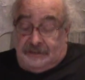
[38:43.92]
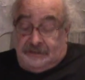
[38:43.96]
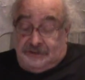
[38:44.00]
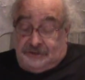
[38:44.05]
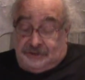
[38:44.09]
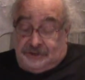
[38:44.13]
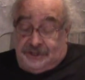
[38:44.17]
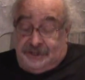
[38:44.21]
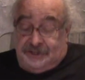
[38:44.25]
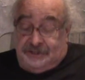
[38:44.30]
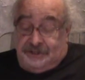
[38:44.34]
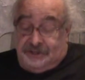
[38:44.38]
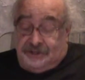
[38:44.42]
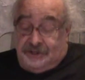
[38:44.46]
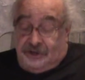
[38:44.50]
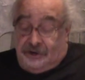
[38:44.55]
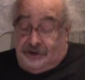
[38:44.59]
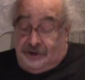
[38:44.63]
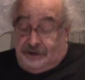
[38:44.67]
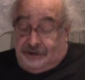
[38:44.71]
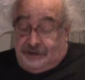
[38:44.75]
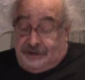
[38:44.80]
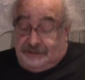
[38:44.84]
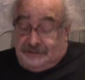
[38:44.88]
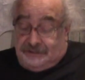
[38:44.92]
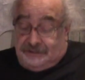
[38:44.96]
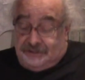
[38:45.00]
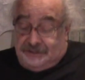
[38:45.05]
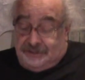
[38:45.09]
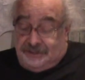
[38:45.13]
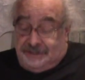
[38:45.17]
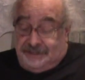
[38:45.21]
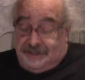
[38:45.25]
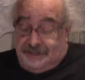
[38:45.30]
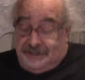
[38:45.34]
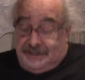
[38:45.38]
She denies
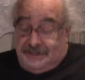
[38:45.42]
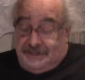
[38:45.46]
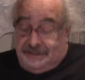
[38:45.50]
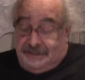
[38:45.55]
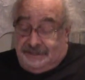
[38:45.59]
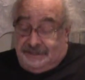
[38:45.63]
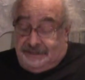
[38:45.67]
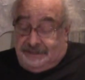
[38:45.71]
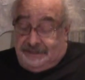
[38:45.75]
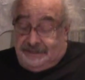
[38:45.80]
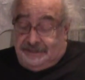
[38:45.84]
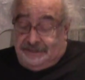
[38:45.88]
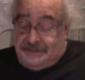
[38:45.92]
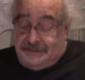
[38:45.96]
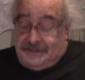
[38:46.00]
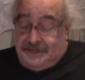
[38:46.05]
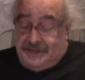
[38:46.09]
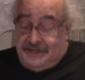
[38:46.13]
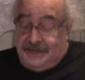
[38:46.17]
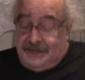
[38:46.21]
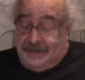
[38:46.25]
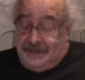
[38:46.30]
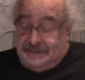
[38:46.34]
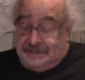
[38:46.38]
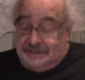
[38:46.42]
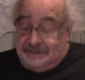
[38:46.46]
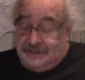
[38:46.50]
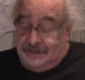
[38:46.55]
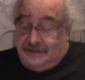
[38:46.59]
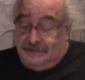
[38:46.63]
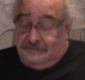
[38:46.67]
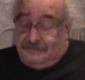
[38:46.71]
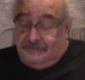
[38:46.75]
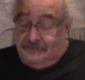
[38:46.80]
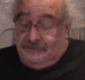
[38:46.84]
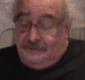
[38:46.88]
she did, did not
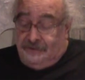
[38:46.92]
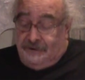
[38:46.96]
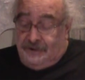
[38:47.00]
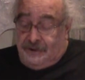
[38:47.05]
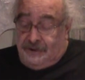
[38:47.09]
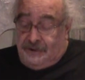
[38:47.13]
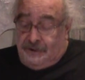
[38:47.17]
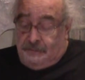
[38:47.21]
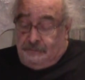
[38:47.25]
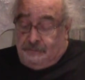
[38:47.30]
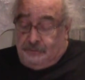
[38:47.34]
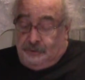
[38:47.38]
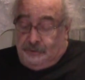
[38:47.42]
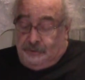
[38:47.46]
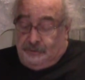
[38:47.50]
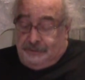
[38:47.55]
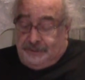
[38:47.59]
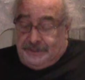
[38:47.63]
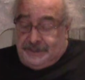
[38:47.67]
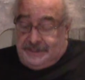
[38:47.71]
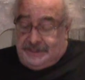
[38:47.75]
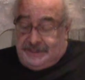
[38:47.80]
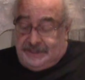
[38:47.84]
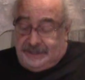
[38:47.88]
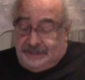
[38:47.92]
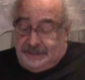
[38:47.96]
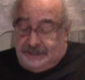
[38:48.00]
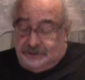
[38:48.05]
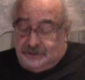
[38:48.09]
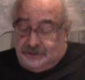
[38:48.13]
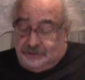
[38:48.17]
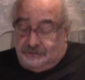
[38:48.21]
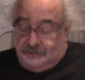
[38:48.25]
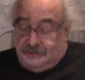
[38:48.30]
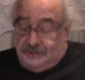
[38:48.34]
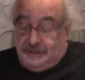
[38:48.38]
suffer a permanent
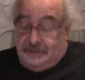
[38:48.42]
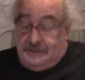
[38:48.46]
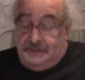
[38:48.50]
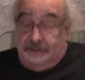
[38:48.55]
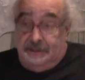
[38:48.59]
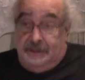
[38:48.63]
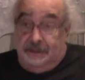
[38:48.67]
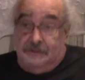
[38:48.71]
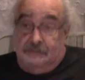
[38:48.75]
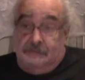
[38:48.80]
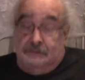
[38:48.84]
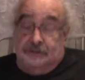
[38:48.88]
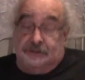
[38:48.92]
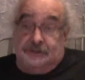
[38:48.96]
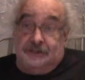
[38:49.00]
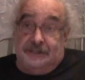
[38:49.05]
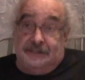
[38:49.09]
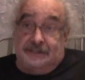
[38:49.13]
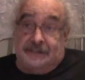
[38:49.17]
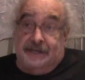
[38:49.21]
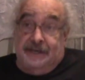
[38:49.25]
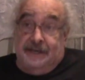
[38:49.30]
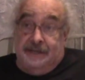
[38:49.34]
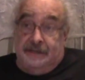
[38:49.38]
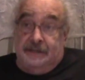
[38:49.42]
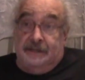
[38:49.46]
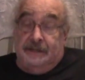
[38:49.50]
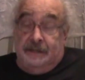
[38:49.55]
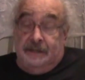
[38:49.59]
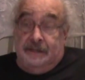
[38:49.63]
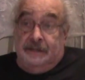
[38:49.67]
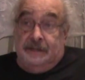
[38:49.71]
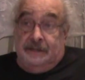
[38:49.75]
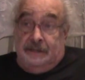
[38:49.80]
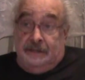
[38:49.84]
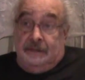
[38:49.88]
injury. In other words, she's saying
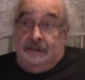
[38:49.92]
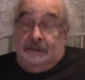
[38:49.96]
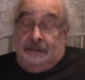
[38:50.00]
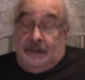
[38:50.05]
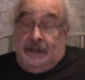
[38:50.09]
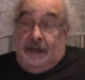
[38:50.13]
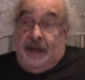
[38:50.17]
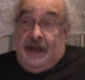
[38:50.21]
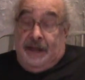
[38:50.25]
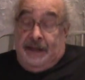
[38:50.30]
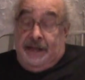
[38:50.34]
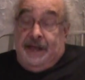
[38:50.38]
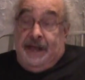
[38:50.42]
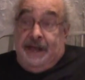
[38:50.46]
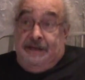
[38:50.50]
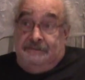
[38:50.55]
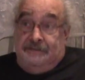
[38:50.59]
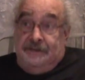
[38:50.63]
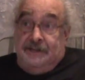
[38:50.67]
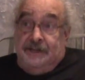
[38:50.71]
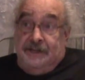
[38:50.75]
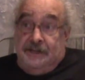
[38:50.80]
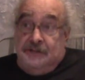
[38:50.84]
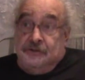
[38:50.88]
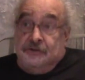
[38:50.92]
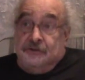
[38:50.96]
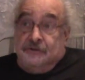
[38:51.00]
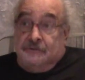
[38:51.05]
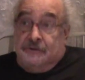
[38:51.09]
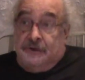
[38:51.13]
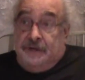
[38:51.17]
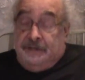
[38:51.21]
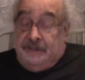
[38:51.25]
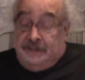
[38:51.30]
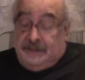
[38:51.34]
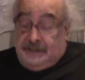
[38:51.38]
I have an
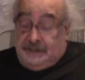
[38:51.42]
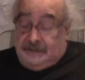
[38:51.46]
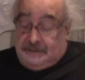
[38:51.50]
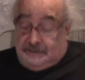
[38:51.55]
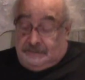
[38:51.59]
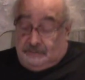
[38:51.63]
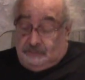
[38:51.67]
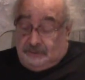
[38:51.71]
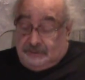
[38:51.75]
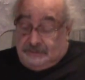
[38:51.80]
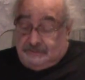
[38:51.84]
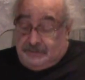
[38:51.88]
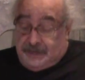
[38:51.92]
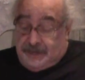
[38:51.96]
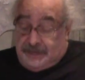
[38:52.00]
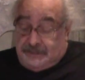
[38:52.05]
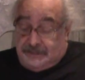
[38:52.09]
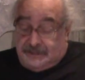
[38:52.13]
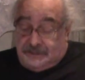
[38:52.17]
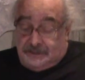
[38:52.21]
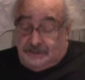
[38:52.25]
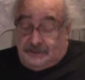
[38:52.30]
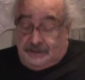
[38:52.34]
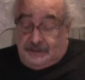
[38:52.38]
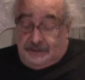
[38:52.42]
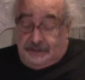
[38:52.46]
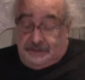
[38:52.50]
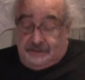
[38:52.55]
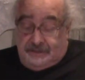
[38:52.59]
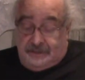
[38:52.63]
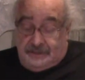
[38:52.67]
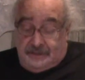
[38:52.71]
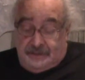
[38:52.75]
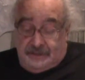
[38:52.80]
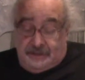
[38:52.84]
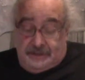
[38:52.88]
injury that was based on,
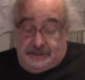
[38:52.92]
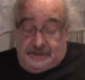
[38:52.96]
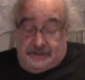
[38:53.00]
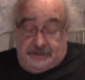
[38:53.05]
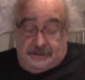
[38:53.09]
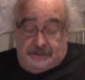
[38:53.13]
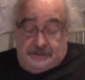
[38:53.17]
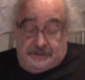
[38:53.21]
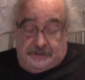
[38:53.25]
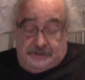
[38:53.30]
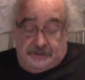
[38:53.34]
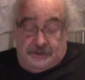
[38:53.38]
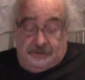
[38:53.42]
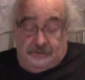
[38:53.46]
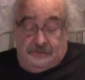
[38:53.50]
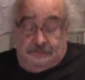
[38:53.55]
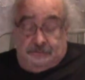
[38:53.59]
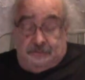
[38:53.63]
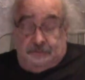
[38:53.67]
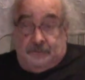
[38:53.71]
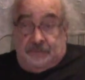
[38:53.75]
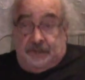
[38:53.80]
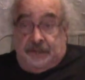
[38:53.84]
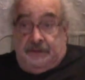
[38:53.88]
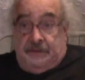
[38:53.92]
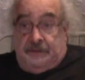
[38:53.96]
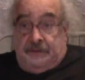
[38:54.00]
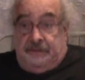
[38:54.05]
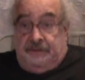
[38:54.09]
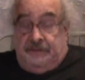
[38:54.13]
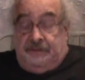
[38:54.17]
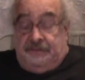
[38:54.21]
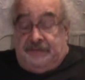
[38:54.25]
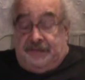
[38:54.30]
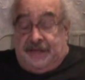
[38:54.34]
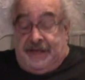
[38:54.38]
you know,
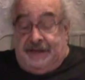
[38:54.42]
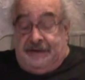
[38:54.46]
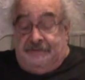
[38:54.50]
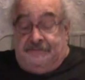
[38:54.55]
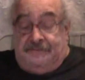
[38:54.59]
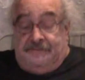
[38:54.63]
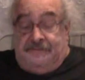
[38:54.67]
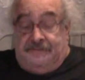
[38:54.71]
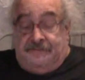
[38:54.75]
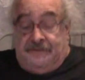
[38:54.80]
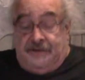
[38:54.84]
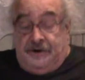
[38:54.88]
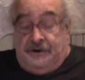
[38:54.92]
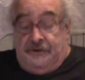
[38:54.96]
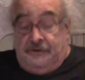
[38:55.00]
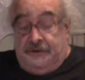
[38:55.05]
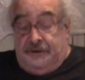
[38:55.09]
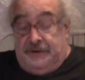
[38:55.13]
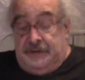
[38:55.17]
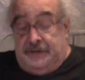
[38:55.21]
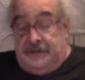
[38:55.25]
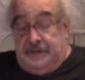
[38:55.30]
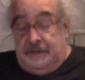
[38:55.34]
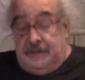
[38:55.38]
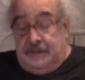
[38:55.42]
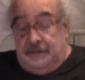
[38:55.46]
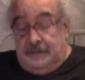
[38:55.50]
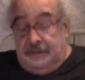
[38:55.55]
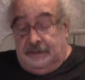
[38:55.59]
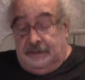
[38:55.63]
that very